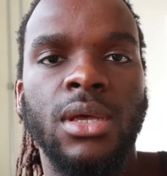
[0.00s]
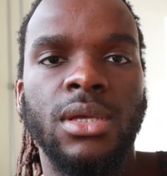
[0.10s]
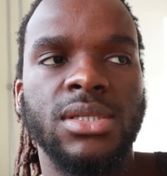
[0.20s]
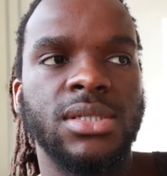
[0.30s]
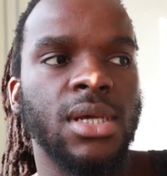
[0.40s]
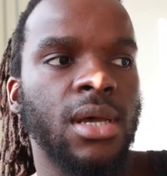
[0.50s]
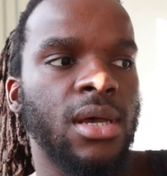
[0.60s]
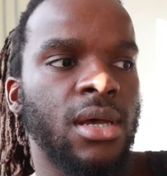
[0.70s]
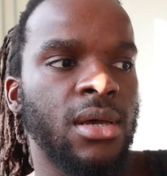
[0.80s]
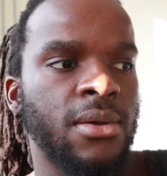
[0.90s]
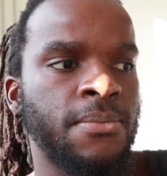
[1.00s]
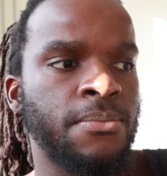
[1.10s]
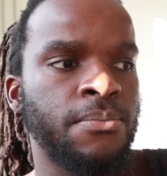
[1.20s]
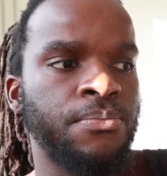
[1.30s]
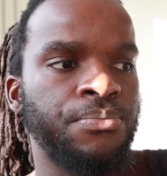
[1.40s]
It's
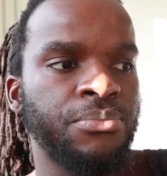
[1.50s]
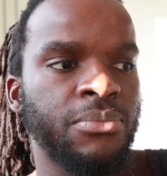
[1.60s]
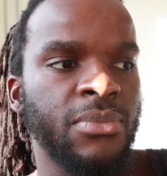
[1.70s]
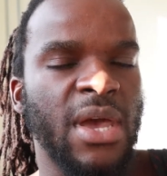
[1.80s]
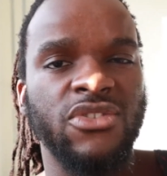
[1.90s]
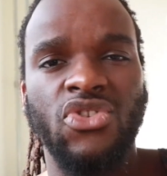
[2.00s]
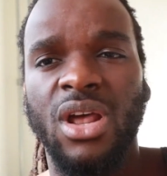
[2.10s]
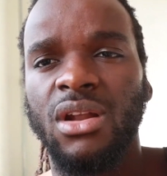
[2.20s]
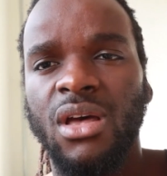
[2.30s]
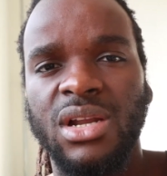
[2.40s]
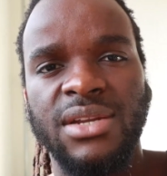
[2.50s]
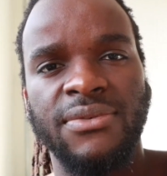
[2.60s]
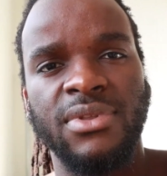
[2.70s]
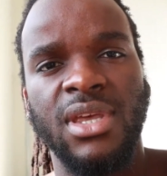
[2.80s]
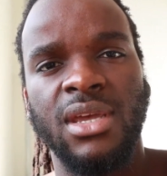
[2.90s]
I've tried a lot of
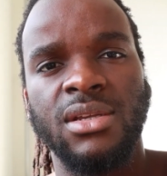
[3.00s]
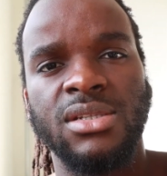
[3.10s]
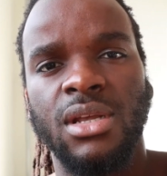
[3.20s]
different things.